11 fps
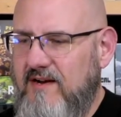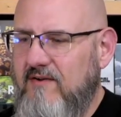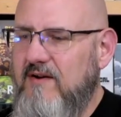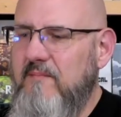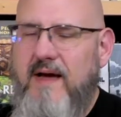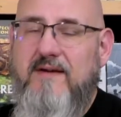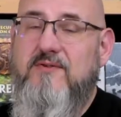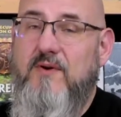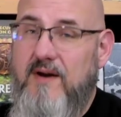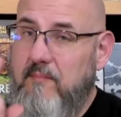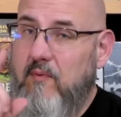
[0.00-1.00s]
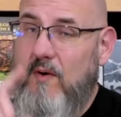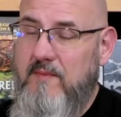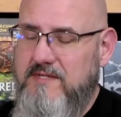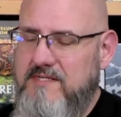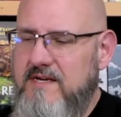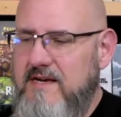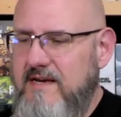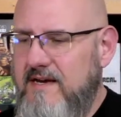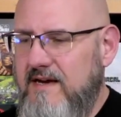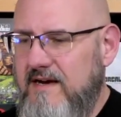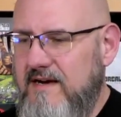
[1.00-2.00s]
I'll come back to it, I promise,
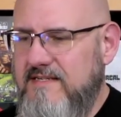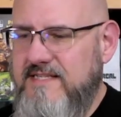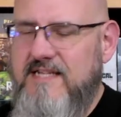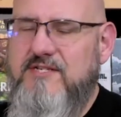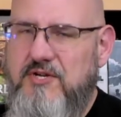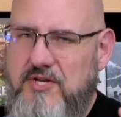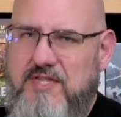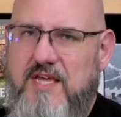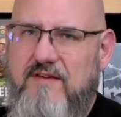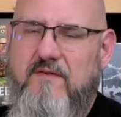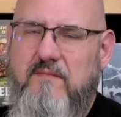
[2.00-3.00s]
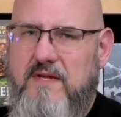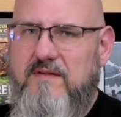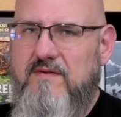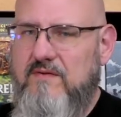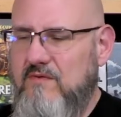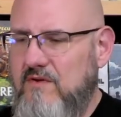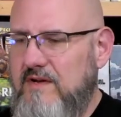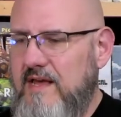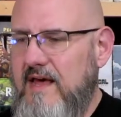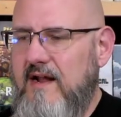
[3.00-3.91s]
because that's a good thing for me to look at.